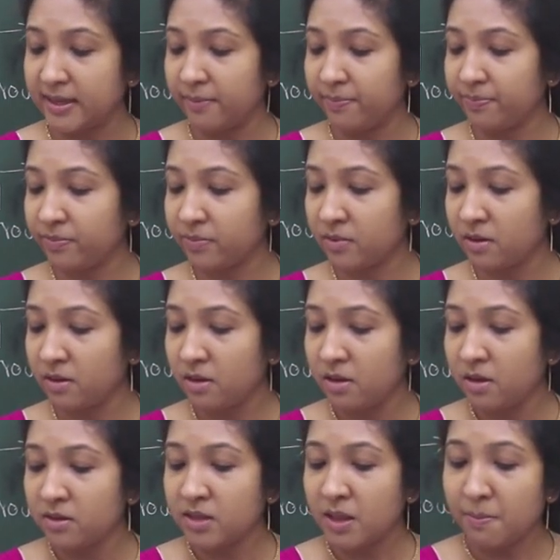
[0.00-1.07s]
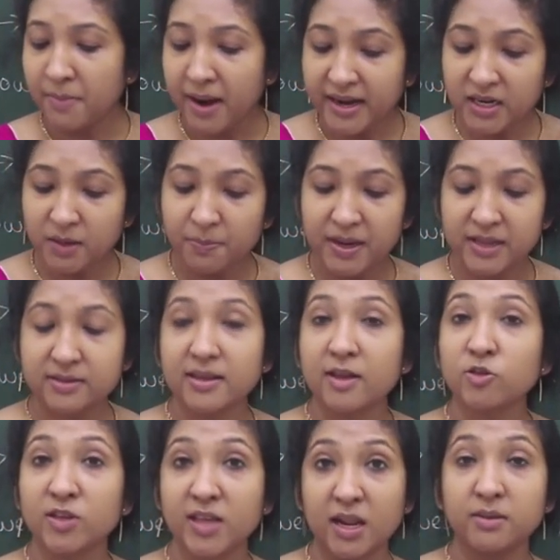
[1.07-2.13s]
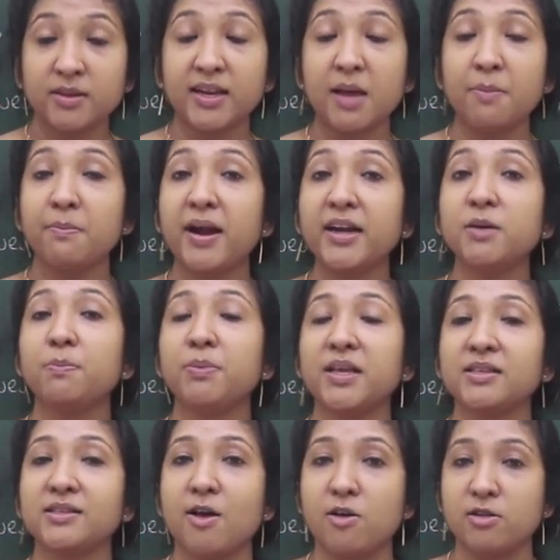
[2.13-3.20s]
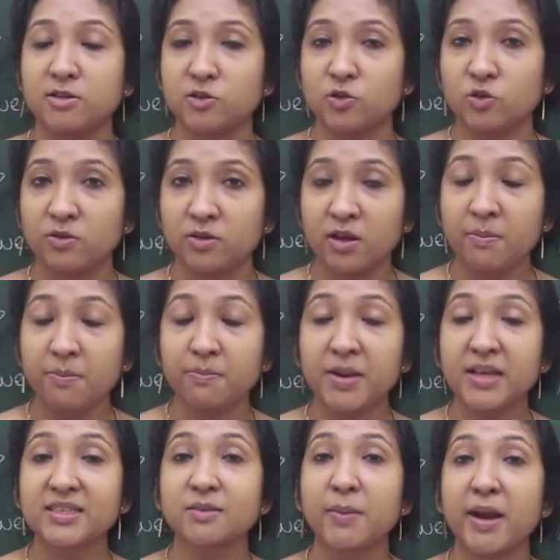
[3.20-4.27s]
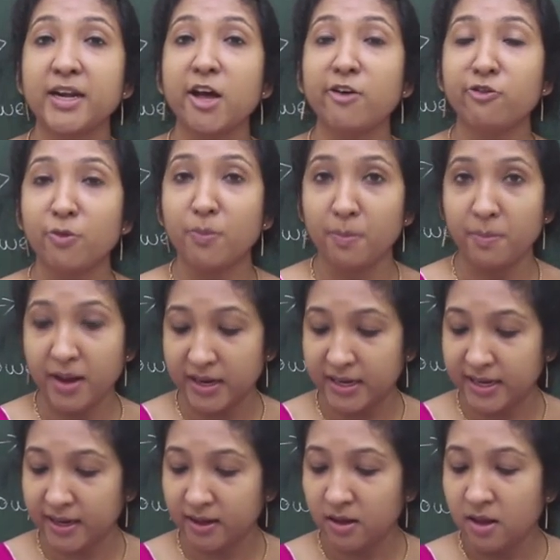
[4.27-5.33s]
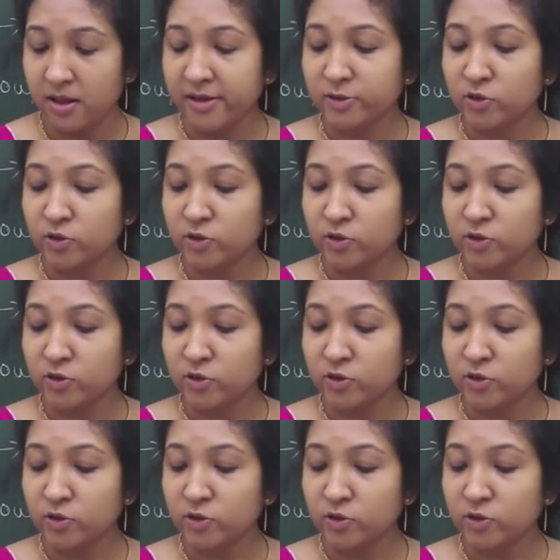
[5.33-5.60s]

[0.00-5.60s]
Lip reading: The mud bricks, so there are mud bricks also, bricks made of mud.